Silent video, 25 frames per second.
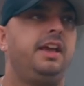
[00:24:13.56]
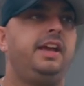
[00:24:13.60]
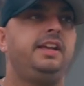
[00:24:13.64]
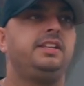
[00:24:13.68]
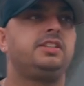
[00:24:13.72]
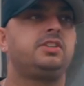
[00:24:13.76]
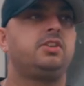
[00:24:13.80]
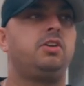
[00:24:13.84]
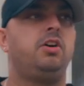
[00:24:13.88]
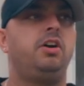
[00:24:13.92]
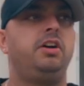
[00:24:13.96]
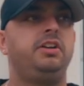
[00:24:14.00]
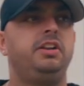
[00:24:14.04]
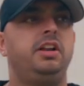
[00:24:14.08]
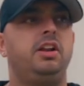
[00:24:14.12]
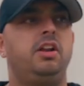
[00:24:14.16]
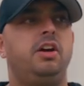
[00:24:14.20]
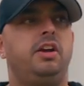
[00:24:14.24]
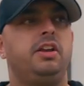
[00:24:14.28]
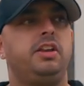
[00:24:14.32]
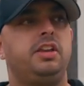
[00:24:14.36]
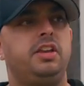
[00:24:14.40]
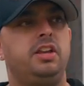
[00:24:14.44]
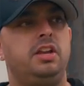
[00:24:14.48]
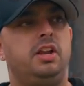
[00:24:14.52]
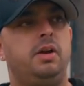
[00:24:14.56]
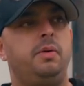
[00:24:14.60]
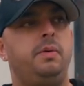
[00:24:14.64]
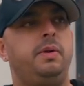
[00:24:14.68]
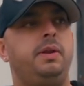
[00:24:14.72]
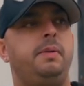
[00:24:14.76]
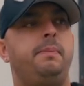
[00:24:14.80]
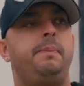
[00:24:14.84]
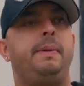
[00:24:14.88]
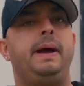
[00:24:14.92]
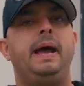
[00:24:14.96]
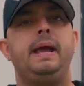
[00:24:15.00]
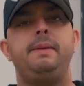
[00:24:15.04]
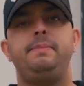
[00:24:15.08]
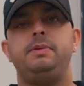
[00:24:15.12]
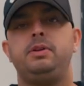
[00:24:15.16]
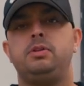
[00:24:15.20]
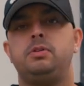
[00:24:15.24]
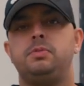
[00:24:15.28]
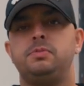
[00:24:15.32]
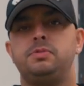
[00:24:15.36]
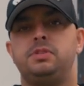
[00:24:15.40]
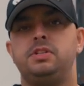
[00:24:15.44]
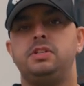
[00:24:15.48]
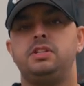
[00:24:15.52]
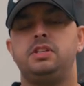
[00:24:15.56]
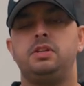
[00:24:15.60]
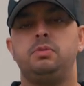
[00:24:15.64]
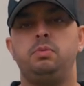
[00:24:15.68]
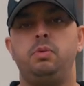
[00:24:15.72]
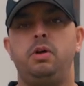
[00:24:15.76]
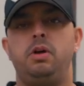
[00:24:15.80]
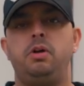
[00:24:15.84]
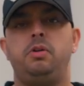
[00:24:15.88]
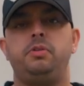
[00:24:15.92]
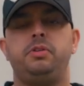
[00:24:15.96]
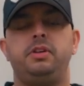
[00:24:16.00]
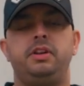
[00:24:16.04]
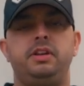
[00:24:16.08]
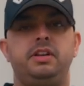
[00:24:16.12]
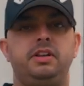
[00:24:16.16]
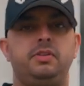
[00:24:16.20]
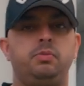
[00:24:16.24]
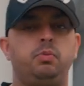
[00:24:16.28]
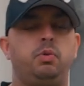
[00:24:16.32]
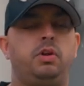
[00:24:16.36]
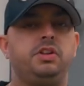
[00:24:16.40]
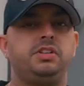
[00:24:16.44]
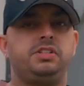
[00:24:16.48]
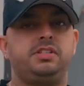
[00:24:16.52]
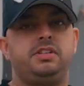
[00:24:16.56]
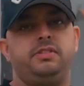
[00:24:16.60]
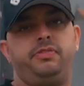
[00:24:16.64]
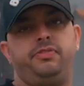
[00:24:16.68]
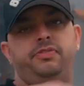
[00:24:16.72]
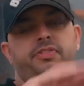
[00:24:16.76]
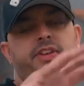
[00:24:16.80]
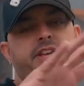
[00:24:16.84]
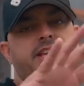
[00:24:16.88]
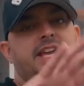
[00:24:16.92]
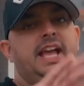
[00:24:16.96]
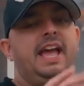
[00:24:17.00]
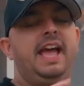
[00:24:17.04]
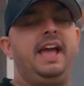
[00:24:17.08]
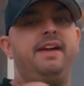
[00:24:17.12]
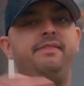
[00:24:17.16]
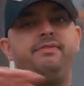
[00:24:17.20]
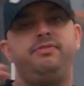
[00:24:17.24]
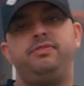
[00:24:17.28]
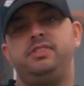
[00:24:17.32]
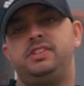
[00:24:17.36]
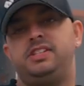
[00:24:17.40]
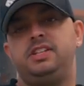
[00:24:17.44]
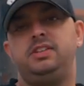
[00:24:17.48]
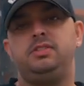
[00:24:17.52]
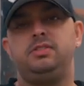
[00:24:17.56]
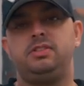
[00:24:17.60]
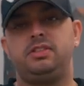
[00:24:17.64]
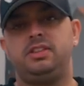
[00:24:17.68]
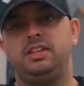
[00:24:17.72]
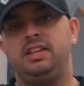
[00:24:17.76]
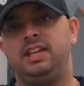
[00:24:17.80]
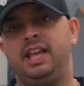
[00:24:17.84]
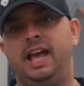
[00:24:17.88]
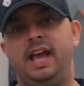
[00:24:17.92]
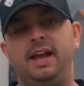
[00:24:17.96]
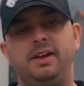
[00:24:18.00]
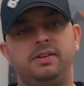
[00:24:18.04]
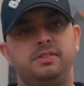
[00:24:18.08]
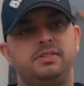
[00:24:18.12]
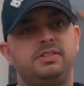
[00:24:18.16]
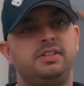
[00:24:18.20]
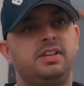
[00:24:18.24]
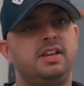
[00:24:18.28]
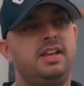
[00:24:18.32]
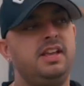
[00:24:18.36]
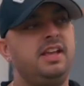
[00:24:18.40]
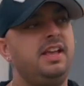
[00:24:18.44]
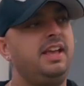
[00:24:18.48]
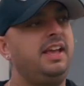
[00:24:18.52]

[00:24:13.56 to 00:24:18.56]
it's kind of like, you know, when a baby comes into the world and wants to figure every single thing out.